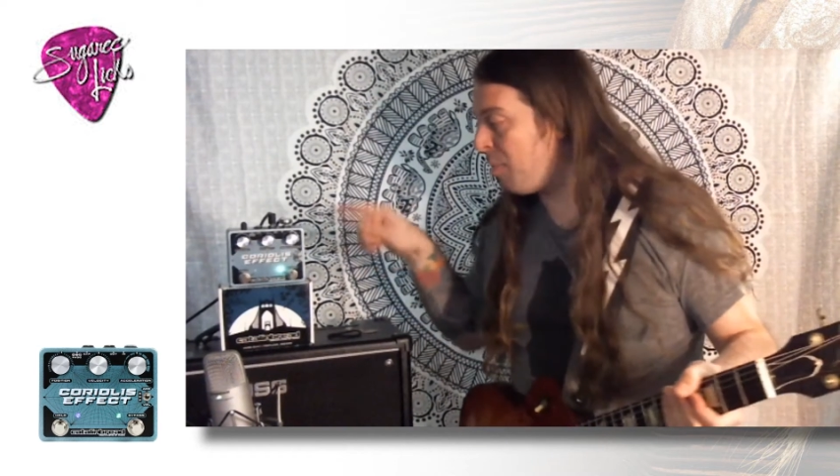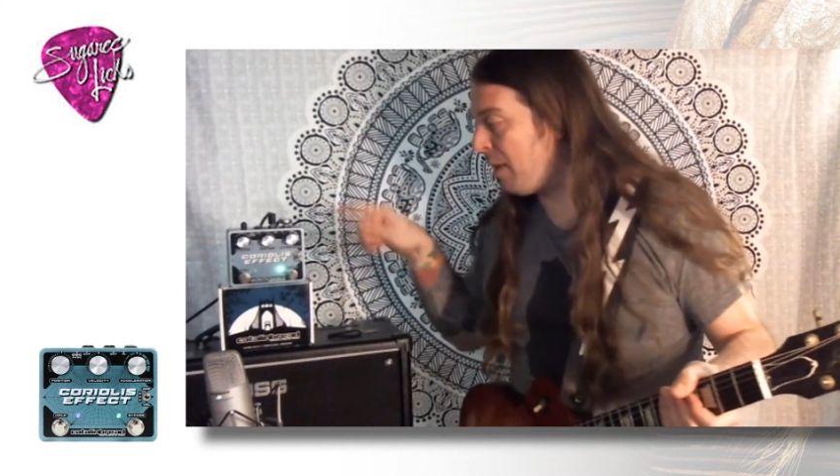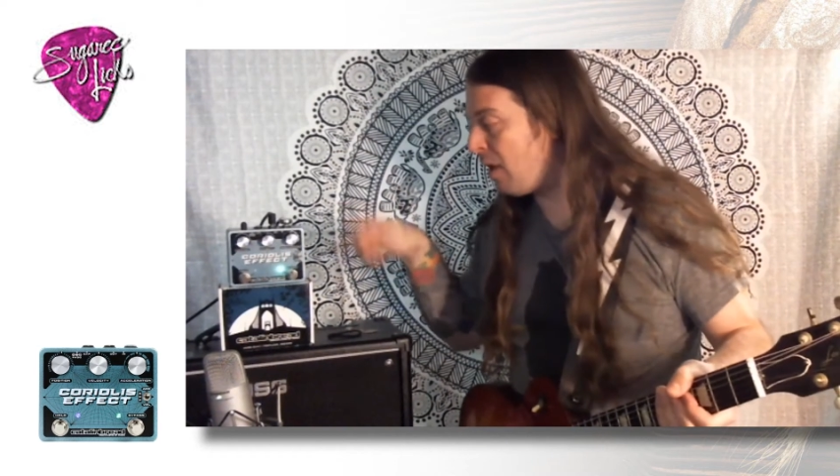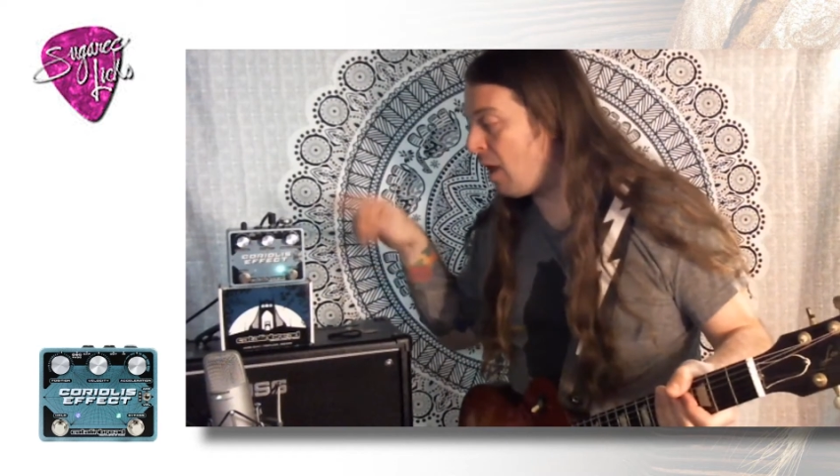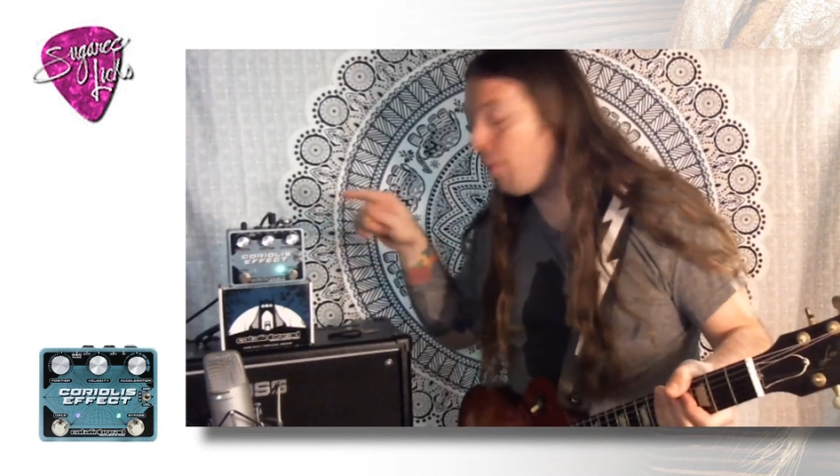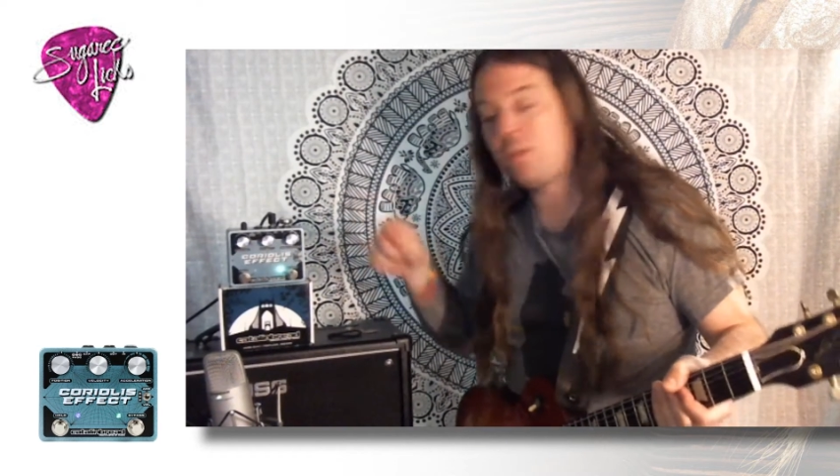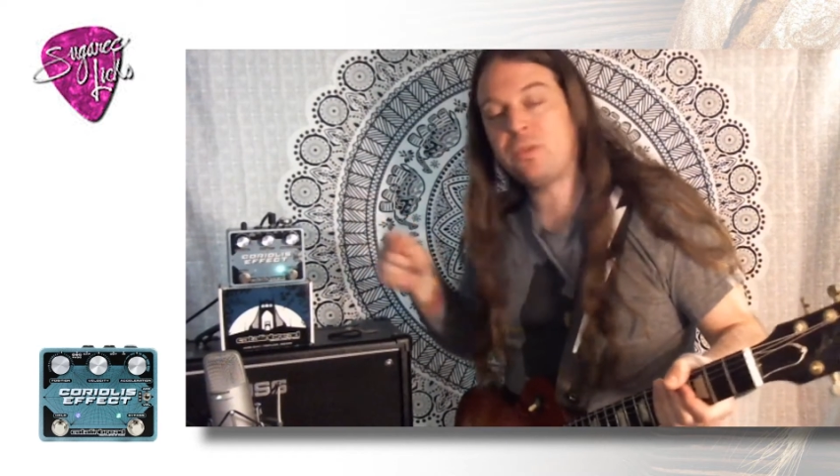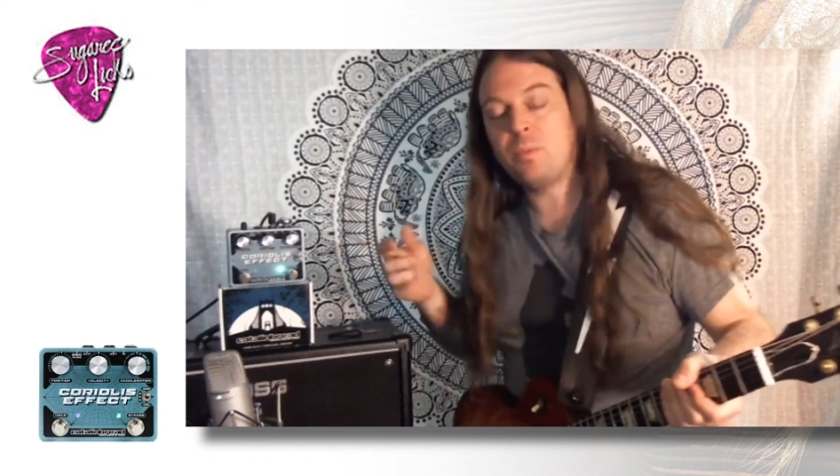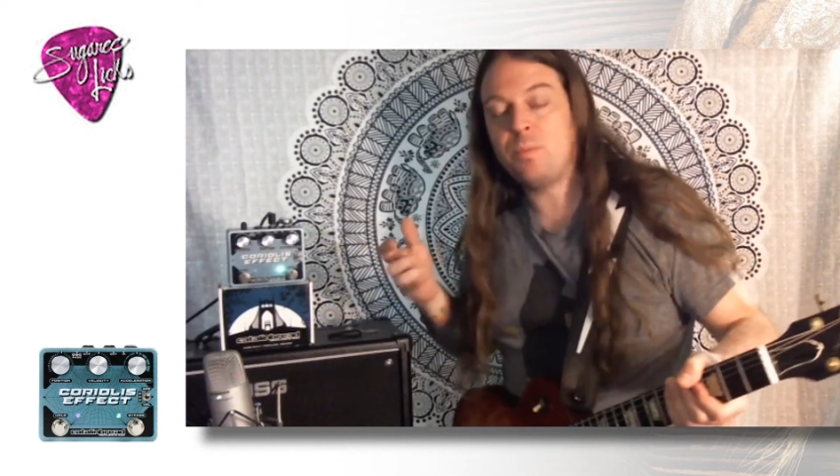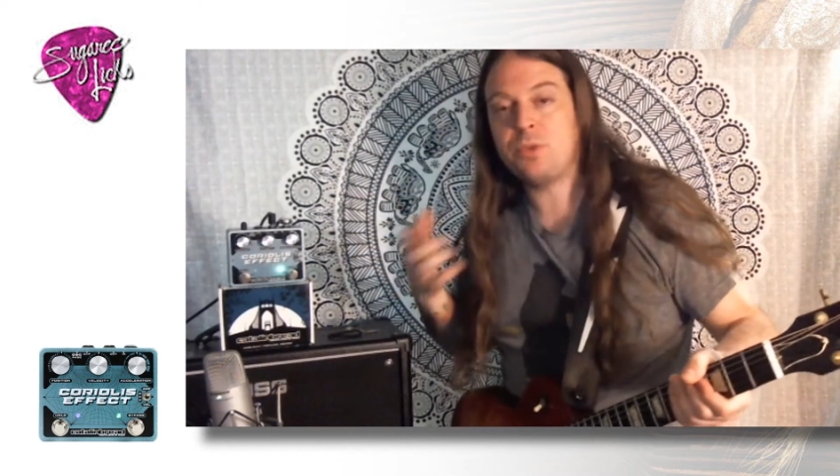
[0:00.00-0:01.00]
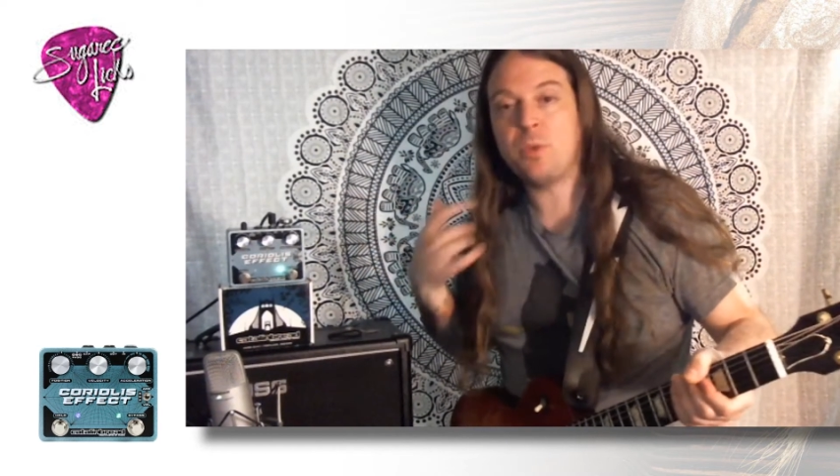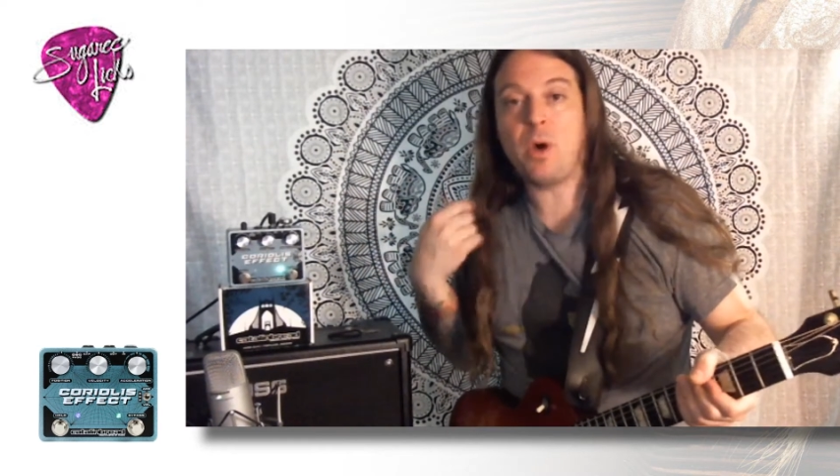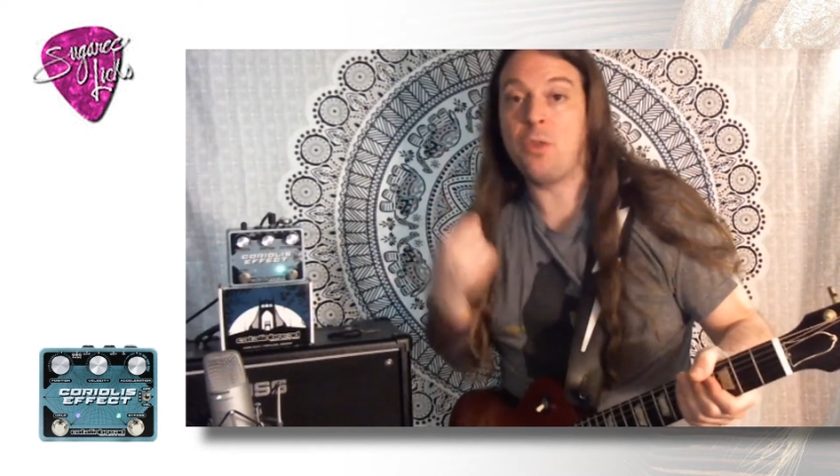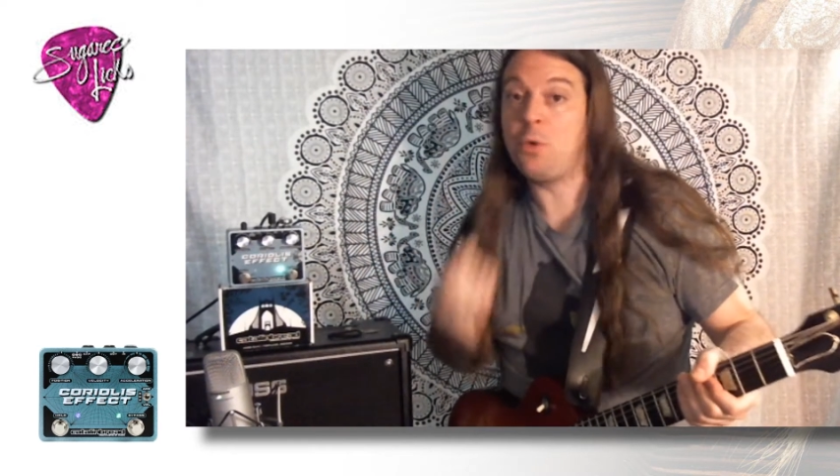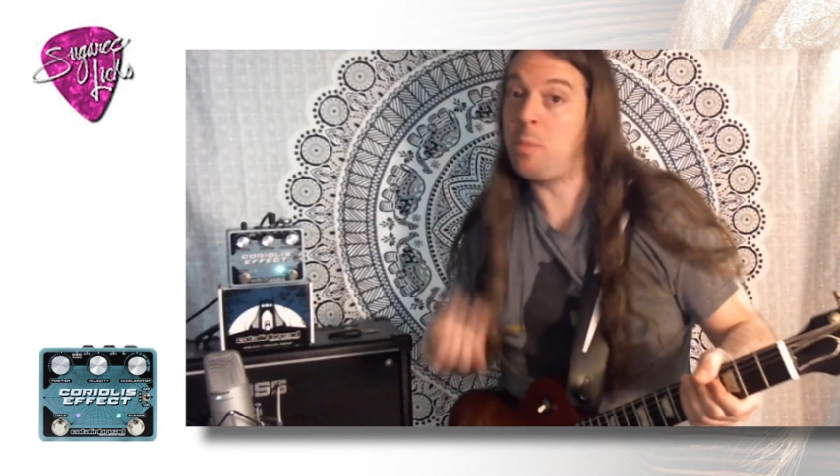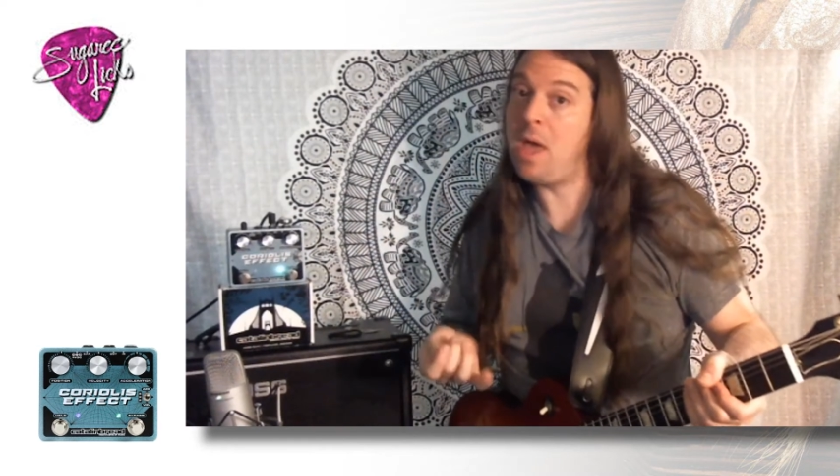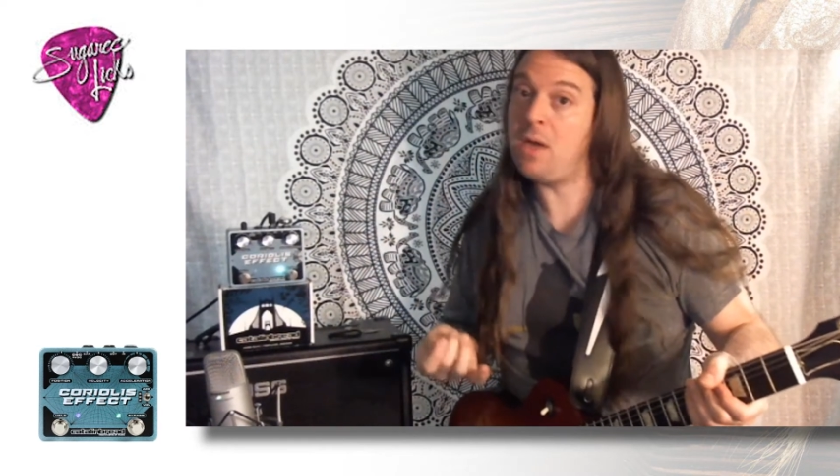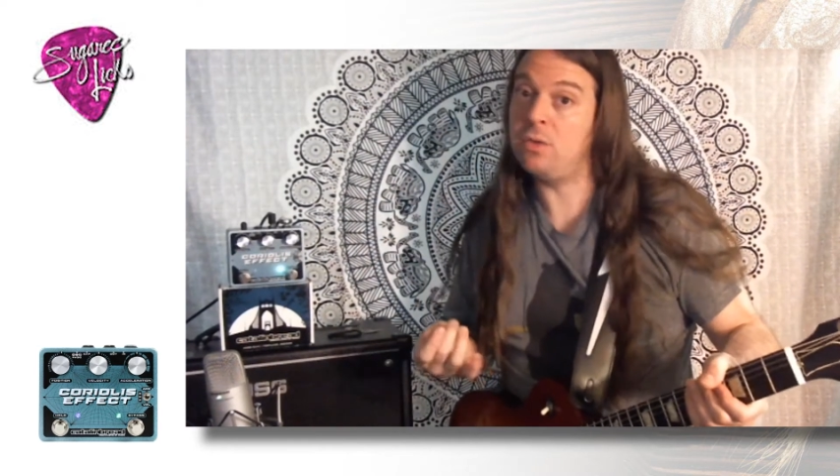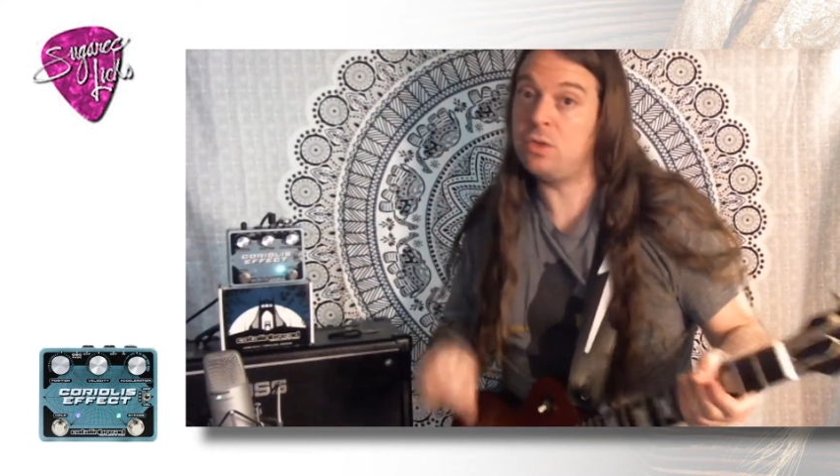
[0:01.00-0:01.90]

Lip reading: mix it up with some other pedals